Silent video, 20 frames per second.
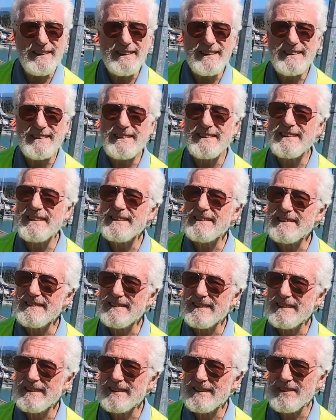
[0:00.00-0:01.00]
I think.
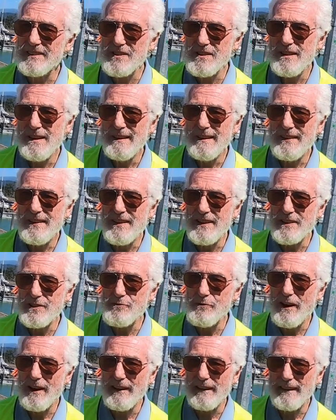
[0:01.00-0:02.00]
Of course, the
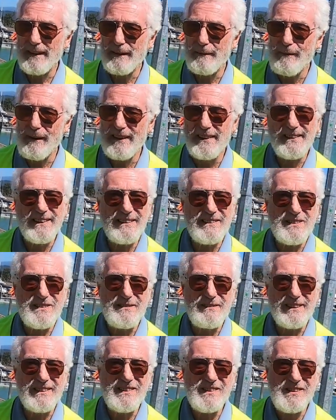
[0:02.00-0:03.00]
Israeli commandos
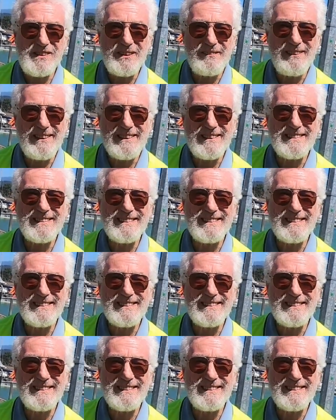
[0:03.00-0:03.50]
eventually went